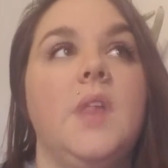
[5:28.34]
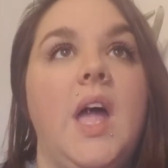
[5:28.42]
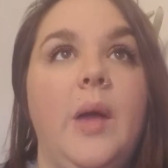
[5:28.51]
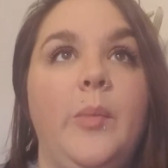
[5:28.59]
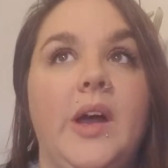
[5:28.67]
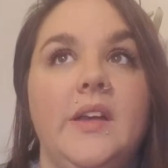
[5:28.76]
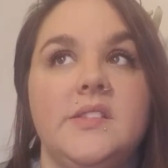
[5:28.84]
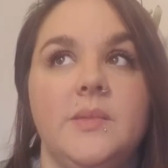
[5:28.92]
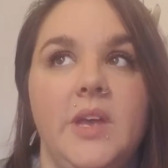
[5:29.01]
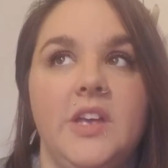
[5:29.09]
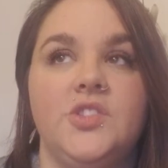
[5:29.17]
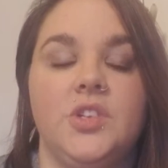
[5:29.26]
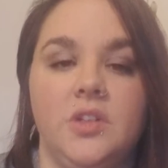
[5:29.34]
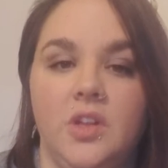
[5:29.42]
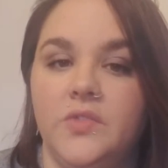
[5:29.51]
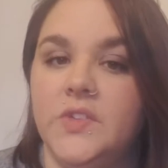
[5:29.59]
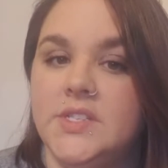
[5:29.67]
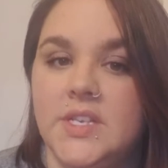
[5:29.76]
I buy some extra
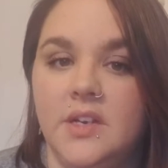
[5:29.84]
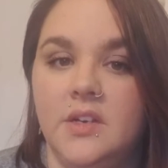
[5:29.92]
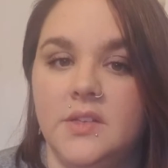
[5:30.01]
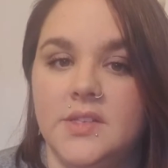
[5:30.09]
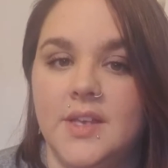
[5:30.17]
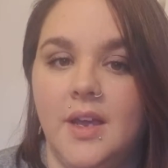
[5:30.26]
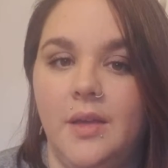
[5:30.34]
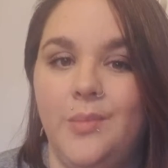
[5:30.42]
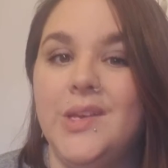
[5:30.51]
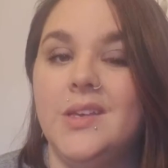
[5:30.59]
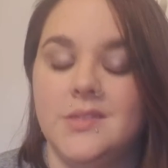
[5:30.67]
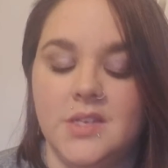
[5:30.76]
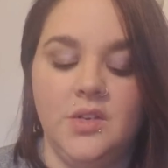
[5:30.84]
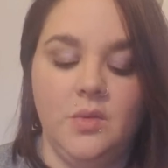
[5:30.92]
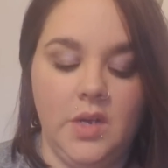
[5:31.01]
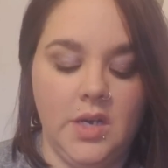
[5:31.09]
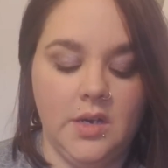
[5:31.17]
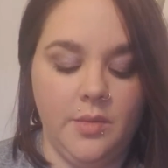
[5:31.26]
clover seed on the side because they do
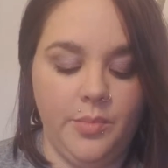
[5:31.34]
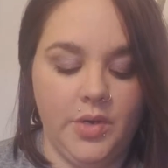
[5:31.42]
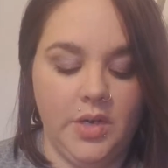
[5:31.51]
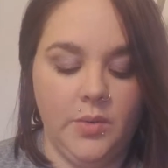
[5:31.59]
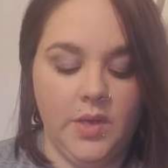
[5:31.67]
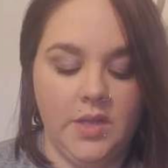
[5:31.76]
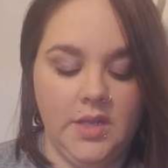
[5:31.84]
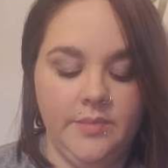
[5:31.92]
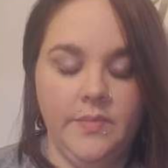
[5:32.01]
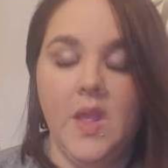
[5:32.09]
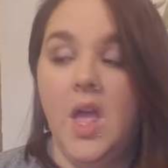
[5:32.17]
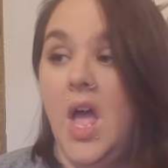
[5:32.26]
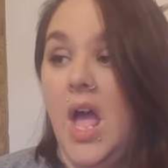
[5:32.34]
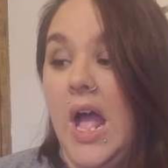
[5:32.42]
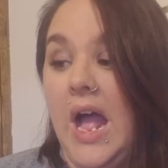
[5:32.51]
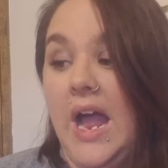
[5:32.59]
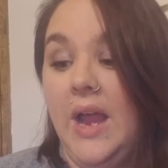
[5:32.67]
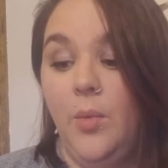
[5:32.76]
eat it up pretty quickly.
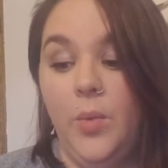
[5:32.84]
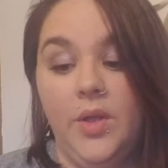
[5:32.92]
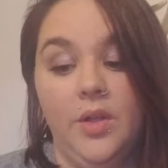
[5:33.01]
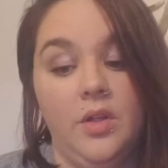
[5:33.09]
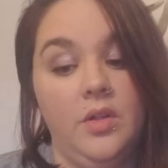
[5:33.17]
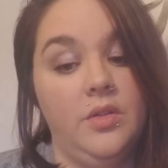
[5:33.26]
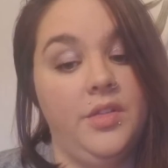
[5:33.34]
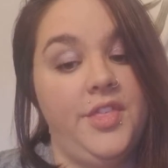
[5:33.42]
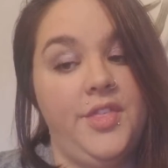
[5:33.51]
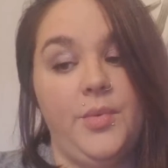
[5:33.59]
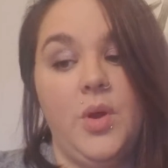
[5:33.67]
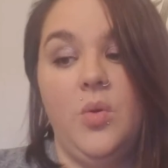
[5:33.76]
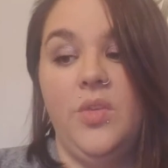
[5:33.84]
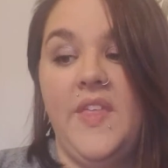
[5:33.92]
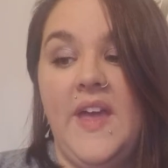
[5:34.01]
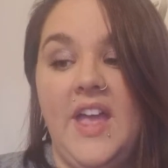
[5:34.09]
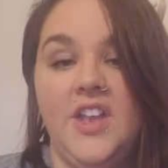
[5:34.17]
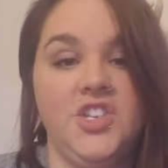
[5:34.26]
I will throw
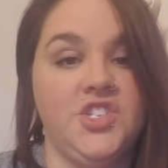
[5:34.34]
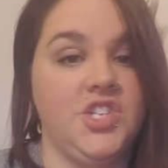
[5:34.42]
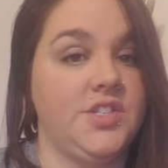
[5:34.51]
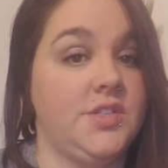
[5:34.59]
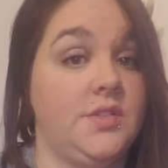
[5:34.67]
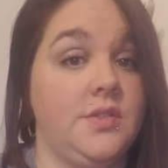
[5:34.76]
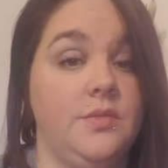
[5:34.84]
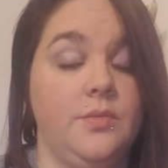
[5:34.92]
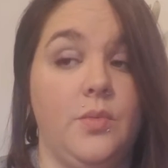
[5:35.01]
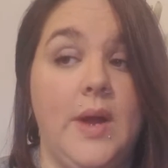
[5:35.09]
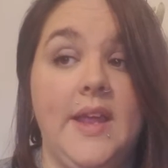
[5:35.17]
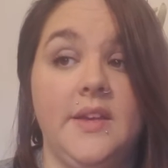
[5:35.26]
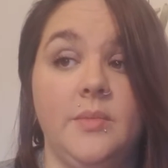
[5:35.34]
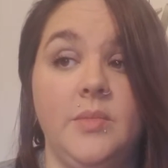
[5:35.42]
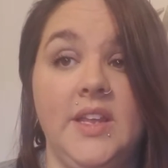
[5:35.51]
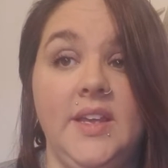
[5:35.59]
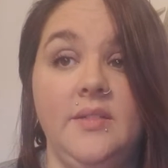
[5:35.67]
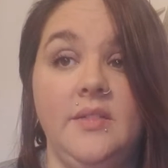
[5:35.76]
that just
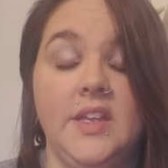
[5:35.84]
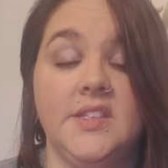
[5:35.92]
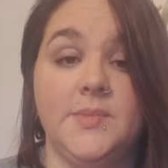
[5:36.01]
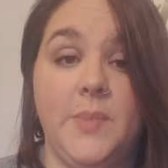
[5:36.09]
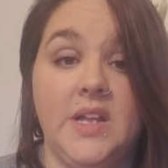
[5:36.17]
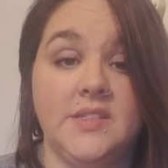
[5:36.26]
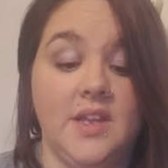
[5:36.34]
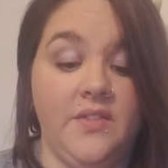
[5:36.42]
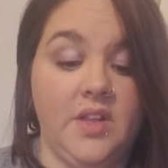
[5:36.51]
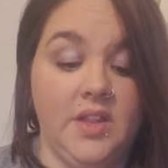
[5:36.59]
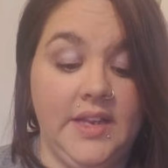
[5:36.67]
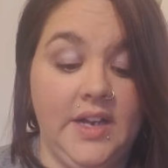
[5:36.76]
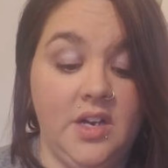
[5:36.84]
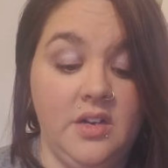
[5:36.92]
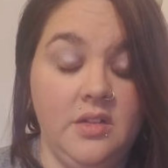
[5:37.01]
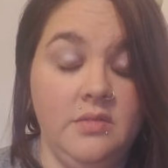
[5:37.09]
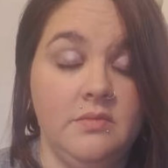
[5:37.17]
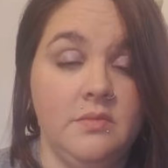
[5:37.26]
randomly in spots I've
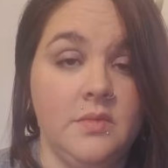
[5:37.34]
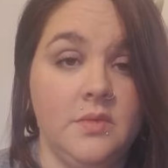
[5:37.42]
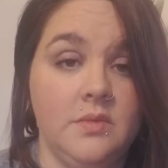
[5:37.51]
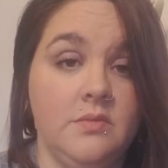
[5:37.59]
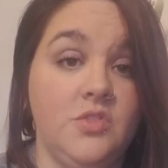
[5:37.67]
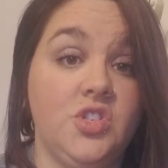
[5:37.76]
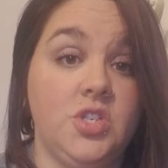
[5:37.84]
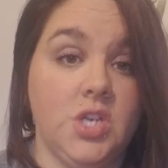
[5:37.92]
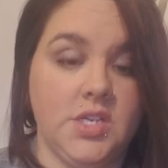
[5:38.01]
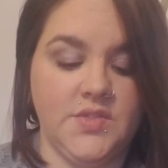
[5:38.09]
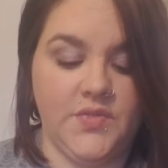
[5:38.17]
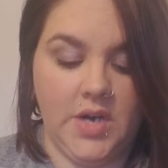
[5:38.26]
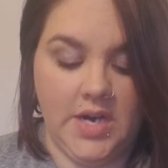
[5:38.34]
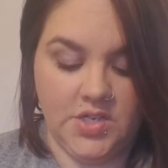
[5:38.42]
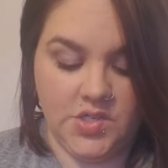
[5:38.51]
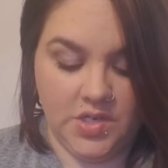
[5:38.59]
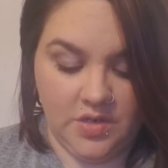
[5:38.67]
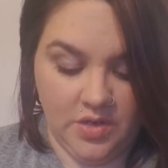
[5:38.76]
cleared just for
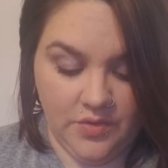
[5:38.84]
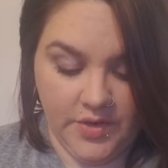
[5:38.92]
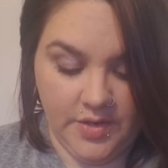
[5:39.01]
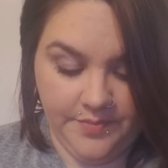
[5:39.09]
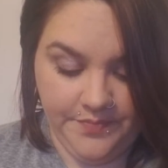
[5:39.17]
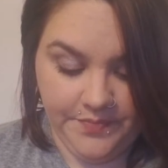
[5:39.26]
extra clover.